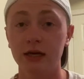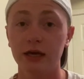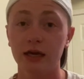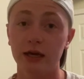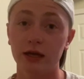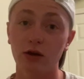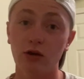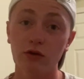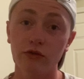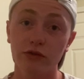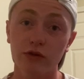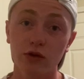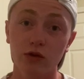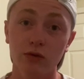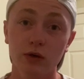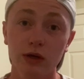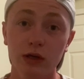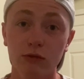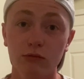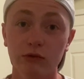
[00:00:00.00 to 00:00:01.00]
And
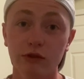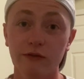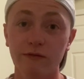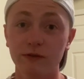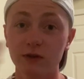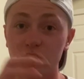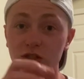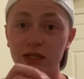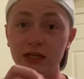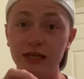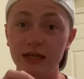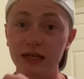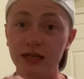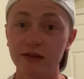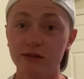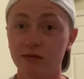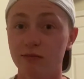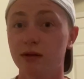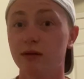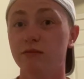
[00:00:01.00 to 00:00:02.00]
also, when the fish eat it,
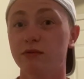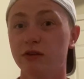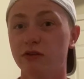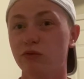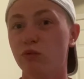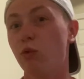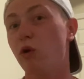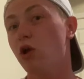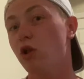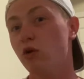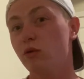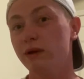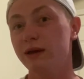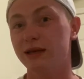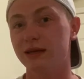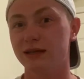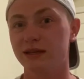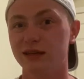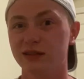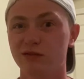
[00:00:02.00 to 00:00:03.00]
sometimes they swallow it,
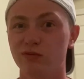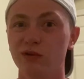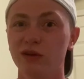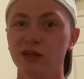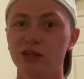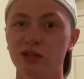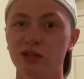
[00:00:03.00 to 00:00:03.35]
and it's really